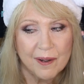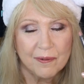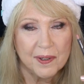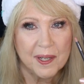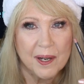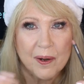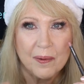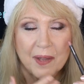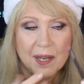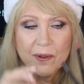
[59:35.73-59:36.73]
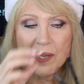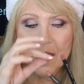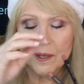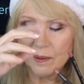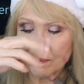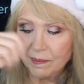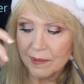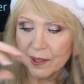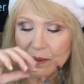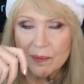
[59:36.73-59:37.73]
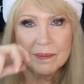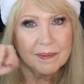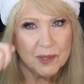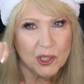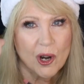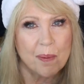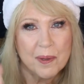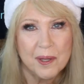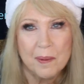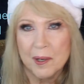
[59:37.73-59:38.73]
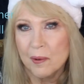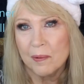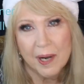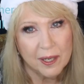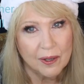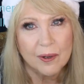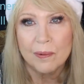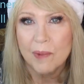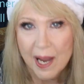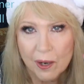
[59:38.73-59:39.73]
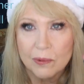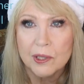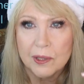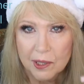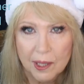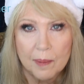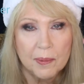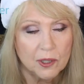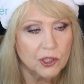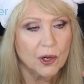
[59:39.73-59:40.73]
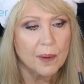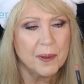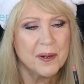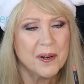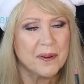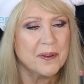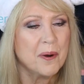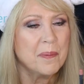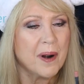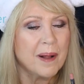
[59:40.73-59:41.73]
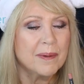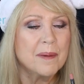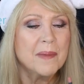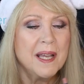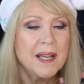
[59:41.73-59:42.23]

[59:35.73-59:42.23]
video, that you can, you know, sharpen them in a regular round tip sharpener, no problem.